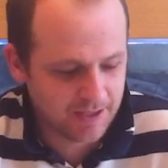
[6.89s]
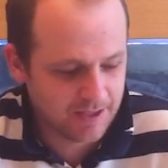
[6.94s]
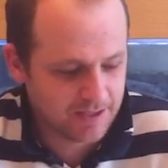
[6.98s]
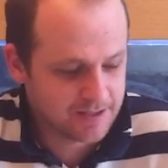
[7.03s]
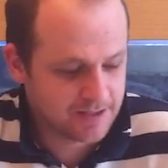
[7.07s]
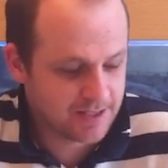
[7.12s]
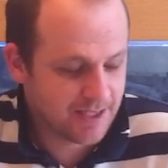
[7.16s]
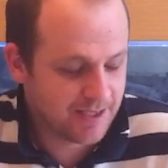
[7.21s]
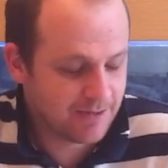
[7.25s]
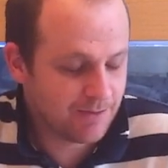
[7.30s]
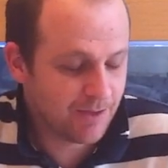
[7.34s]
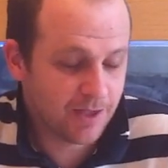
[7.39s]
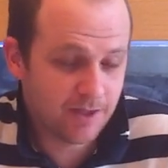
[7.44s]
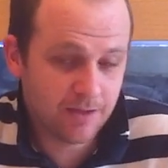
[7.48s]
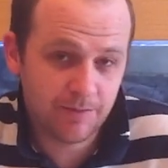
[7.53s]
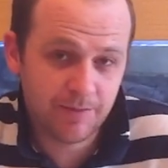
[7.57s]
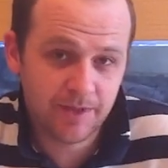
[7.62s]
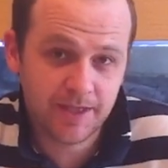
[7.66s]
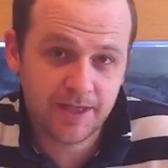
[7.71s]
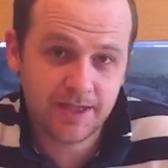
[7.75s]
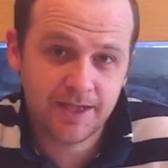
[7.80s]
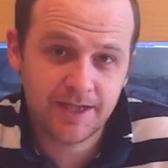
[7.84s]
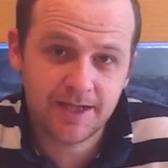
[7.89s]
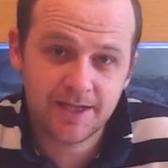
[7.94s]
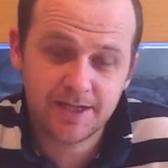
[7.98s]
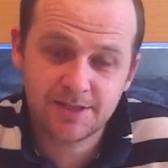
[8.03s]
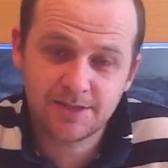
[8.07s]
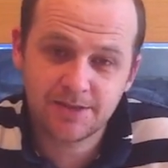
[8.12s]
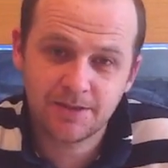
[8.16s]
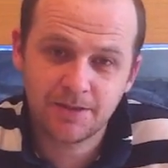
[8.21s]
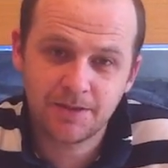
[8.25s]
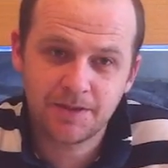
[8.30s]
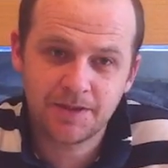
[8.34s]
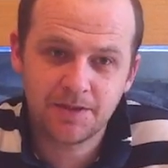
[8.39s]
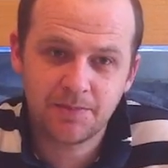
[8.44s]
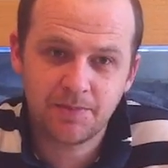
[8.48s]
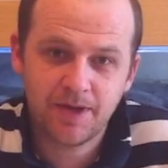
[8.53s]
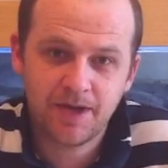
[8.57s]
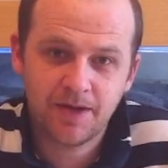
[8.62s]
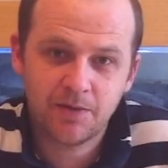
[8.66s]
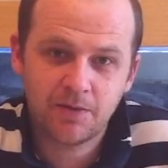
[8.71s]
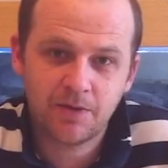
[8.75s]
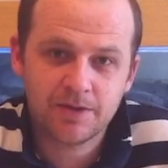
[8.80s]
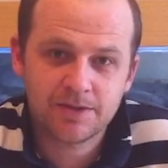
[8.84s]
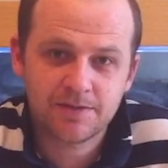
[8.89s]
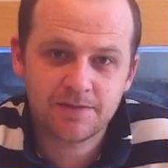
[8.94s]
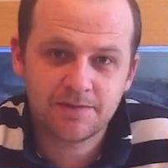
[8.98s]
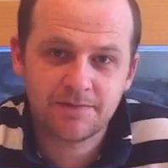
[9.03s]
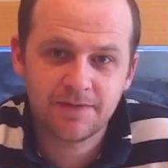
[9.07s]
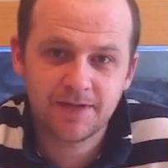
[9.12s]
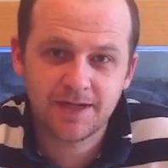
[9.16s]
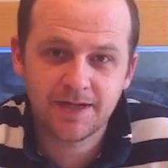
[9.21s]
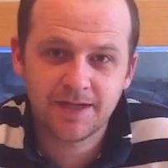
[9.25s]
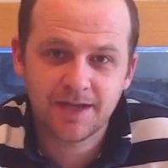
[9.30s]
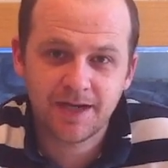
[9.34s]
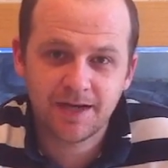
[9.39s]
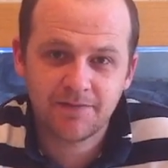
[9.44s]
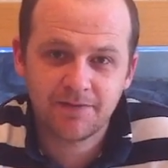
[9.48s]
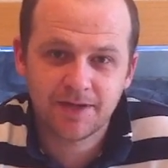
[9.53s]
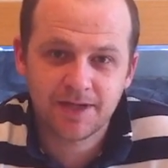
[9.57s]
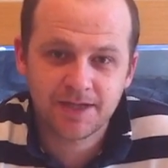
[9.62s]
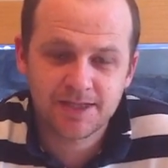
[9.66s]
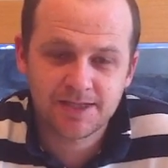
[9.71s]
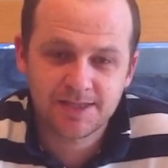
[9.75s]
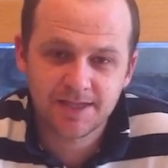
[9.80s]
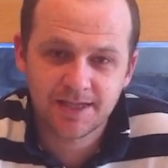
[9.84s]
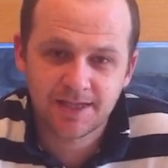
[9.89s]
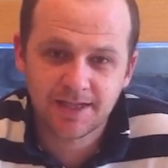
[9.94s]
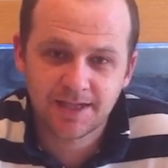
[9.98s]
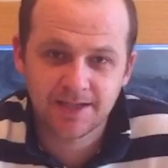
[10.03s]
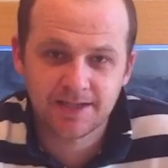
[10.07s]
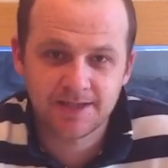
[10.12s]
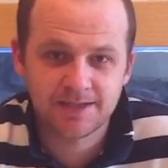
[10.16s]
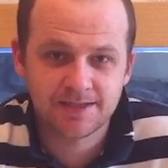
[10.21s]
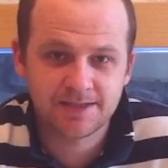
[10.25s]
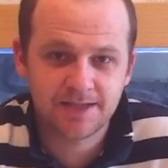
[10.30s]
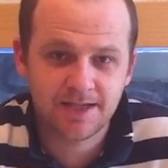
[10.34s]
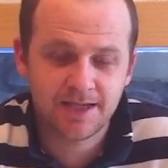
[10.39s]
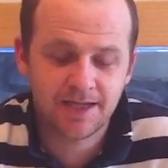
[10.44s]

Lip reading: Today we're going to be talking about what to feed African cichlids